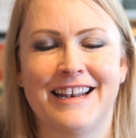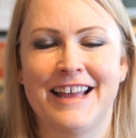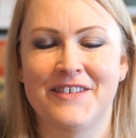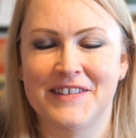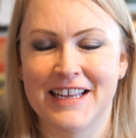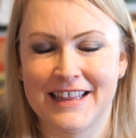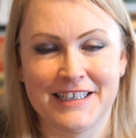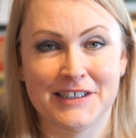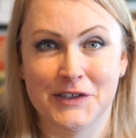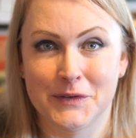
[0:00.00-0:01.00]
have
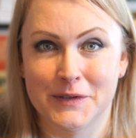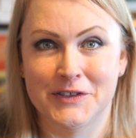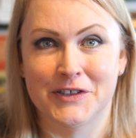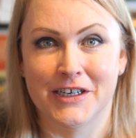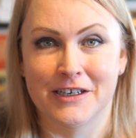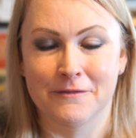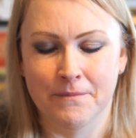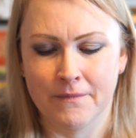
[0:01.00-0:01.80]
nothing to do with sugar.